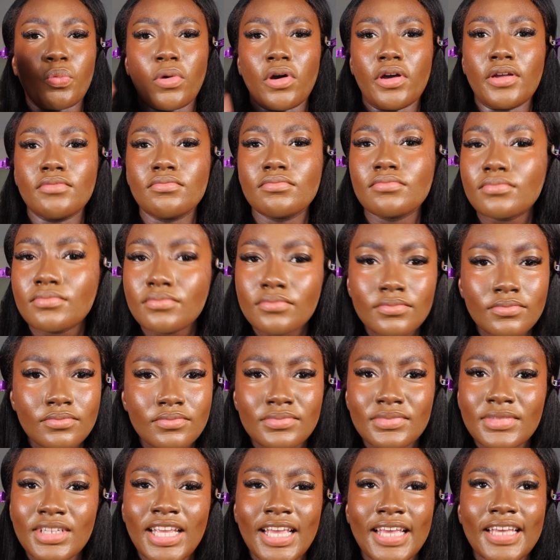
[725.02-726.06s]
one.
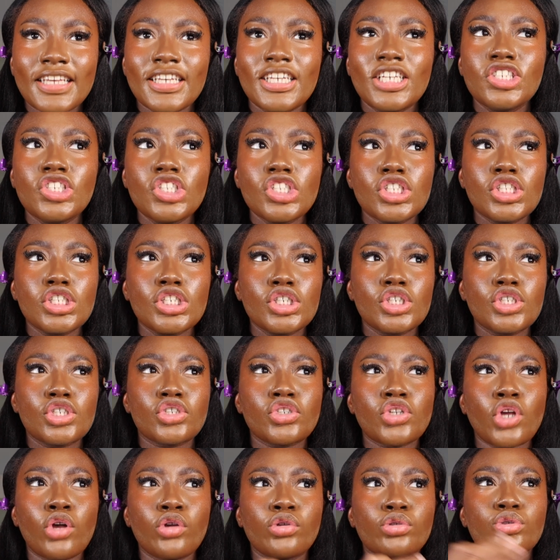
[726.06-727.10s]
It just
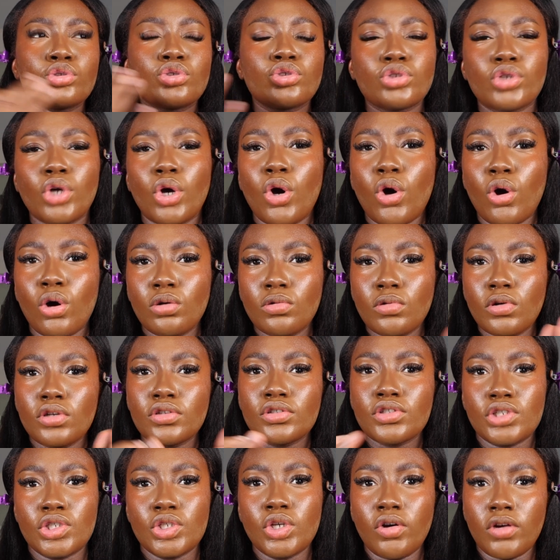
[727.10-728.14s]
looks so
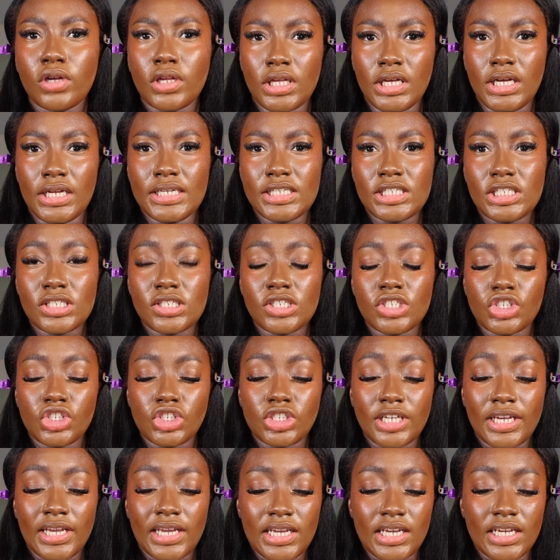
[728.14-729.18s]
good. This is the
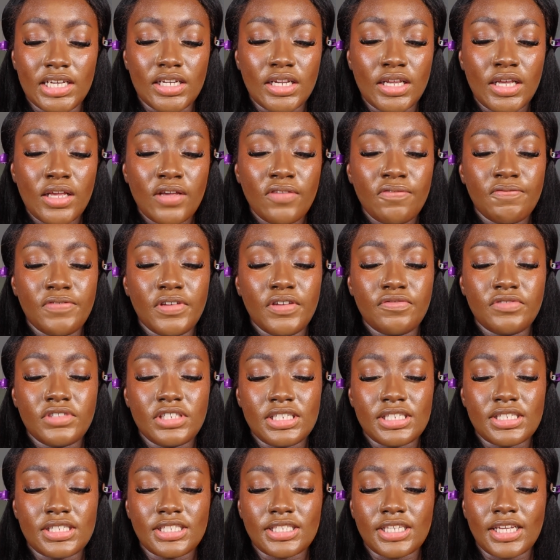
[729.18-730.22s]
shade
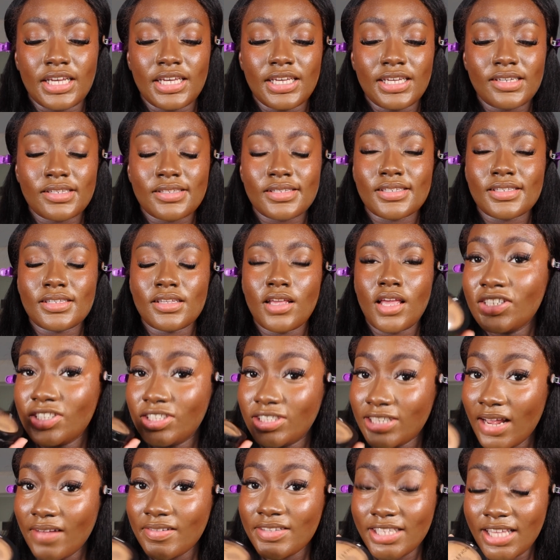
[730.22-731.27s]
56,
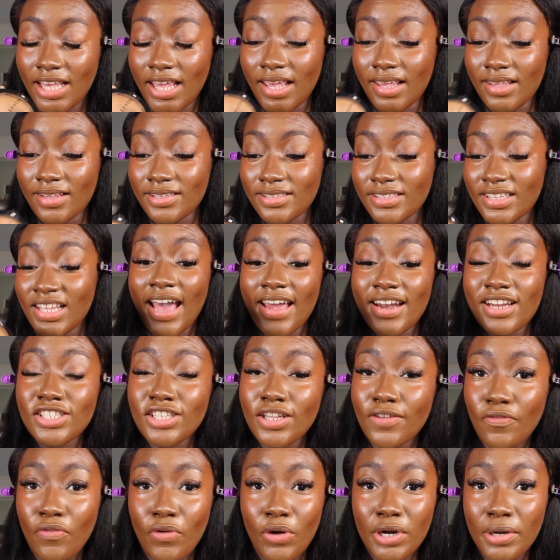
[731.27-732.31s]
Chef's Kiss, and it's
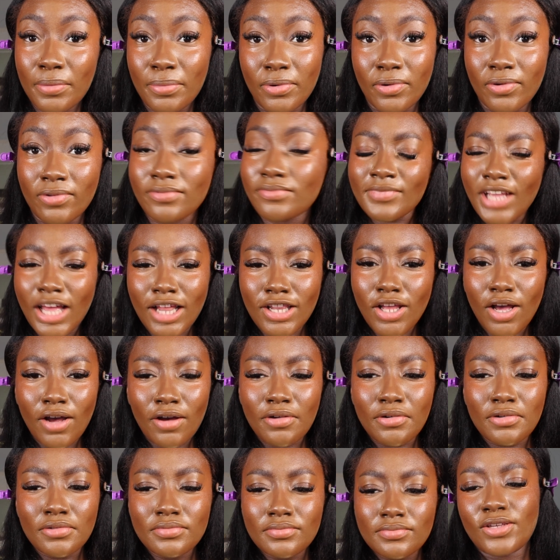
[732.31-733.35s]
affordable.
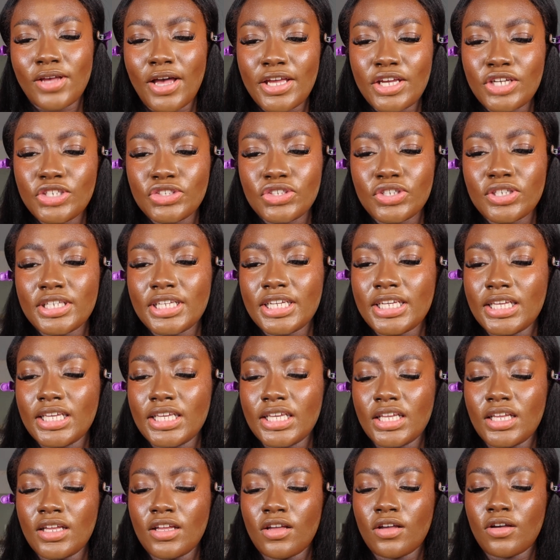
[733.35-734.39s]
Hello. So I
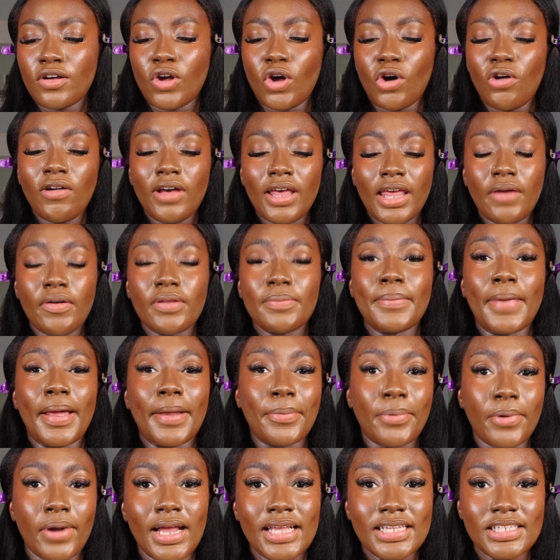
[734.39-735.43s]
usually go in with my
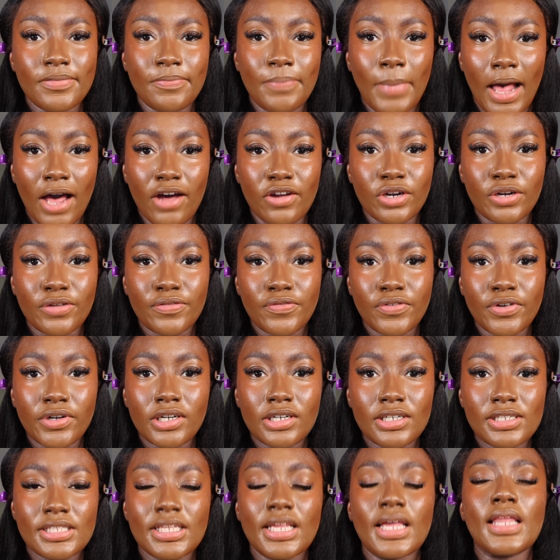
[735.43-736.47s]
pressed powder
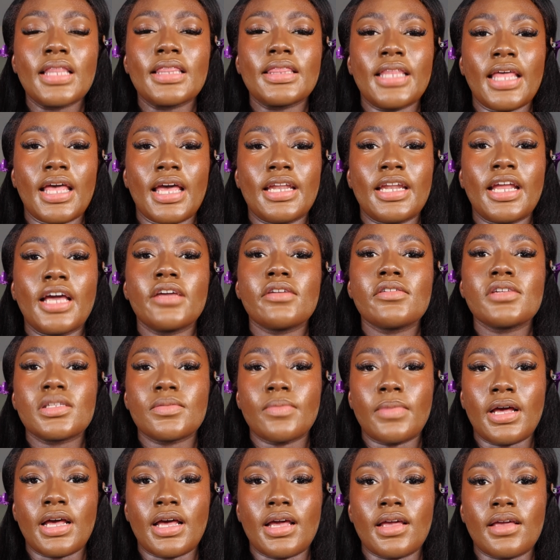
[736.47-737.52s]
first, and then I use
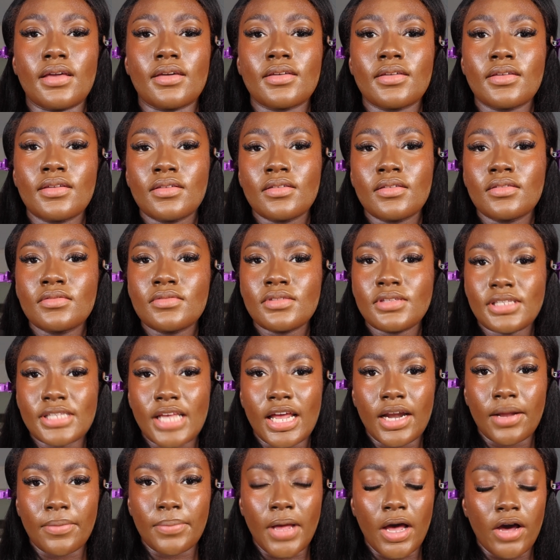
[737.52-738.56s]
my
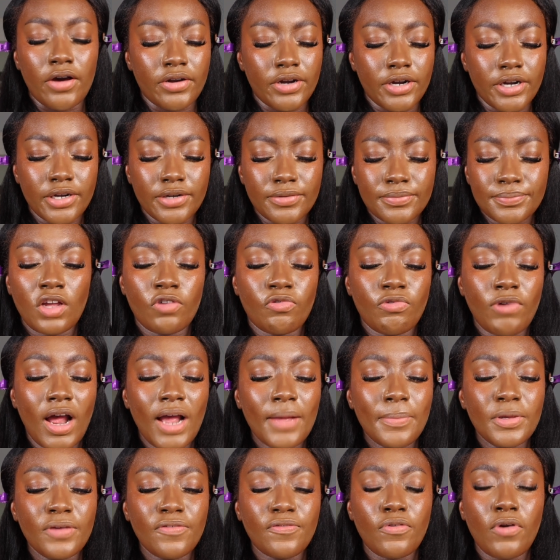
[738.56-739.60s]
setting powder.
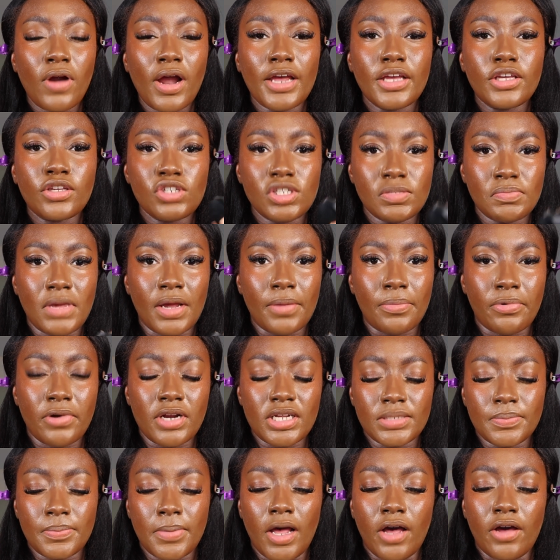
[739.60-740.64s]
Right before I use my
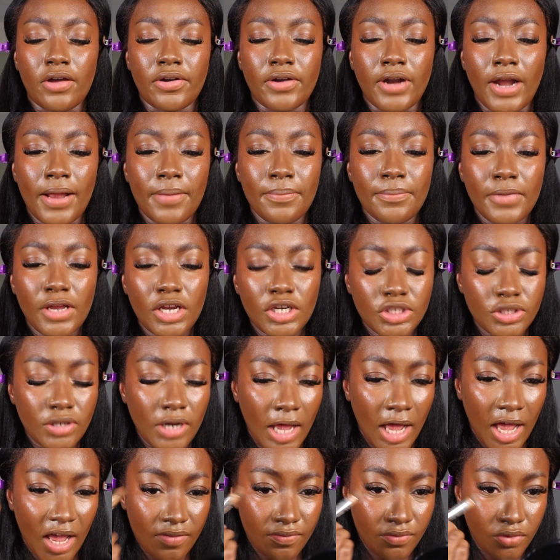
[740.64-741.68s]
pressed powder, I make sure I
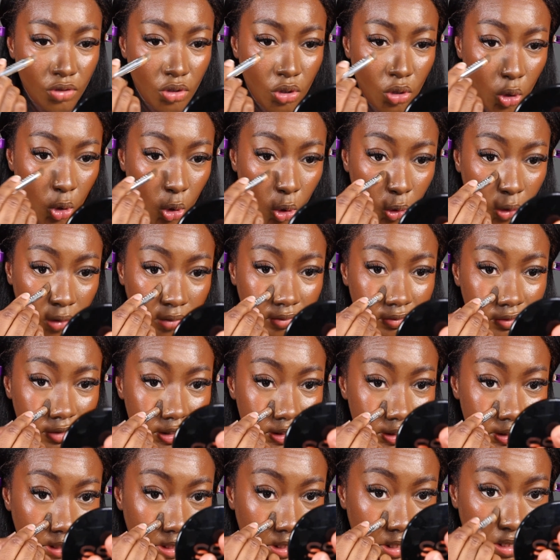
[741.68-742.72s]
have no
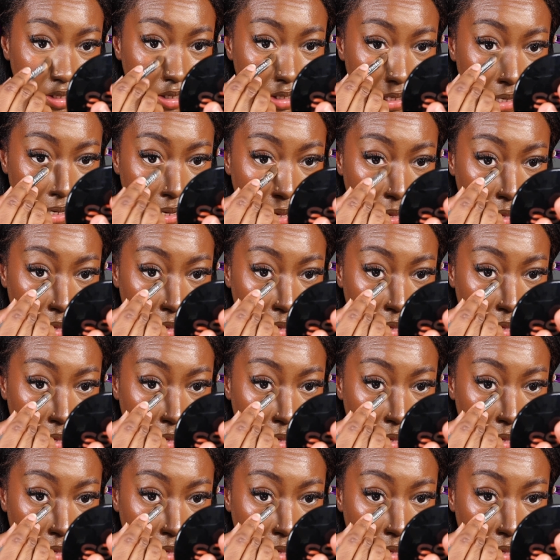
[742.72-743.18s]
creasing